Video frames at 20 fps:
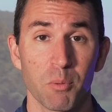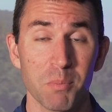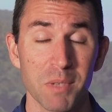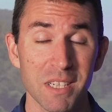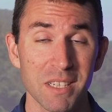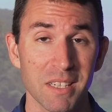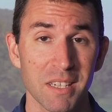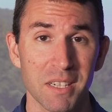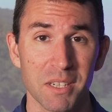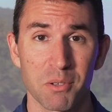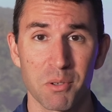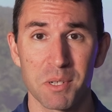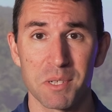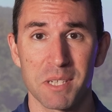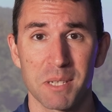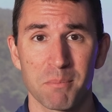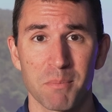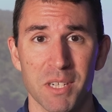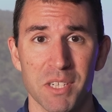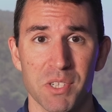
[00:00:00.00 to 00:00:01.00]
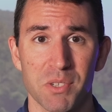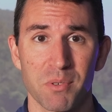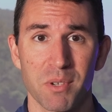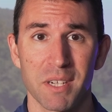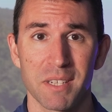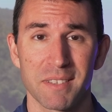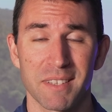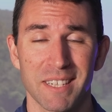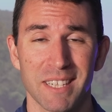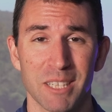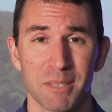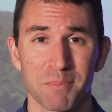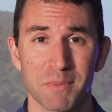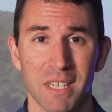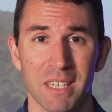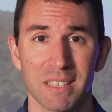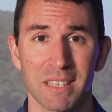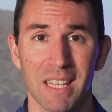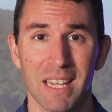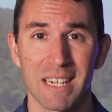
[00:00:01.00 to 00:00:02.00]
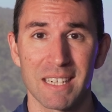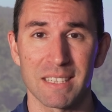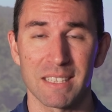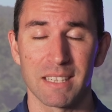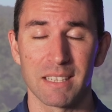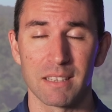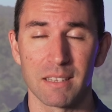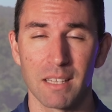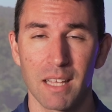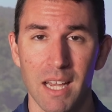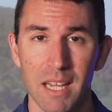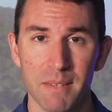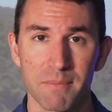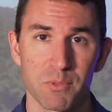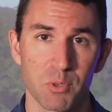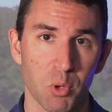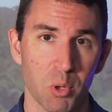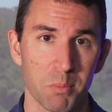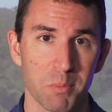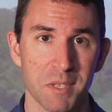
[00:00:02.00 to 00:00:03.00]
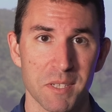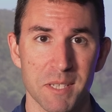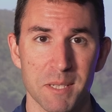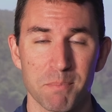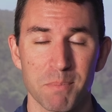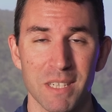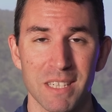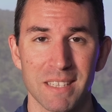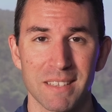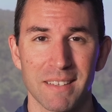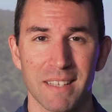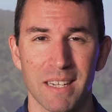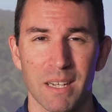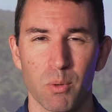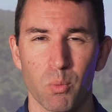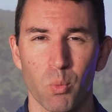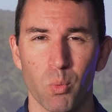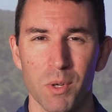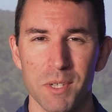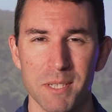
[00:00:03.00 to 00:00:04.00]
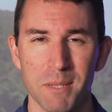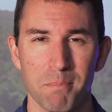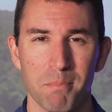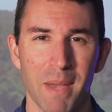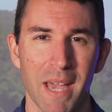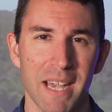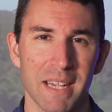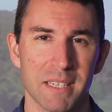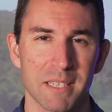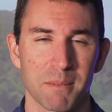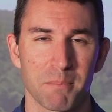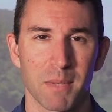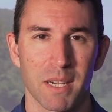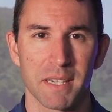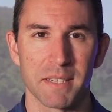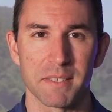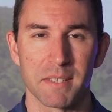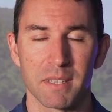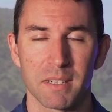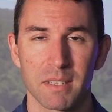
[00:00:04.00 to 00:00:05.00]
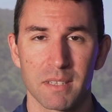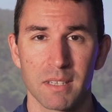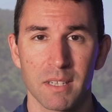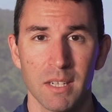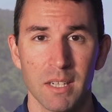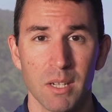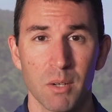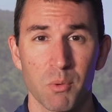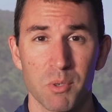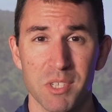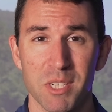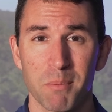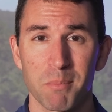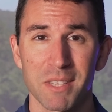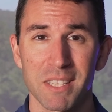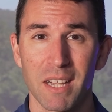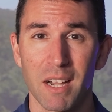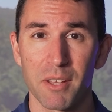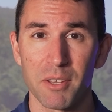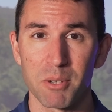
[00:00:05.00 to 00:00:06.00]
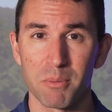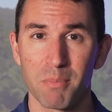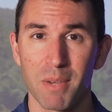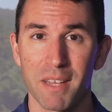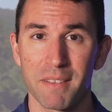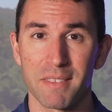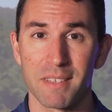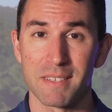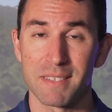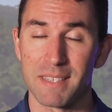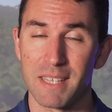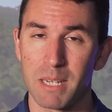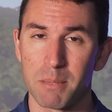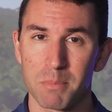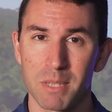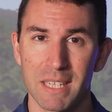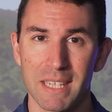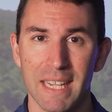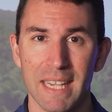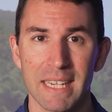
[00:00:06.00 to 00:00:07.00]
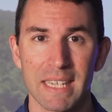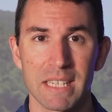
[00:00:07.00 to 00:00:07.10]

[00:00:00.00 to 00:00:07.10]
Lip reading: me, increasing my strength helped unlock a lot of dormant speed that I wasn't maximizing with some of the other methods that I'm going to get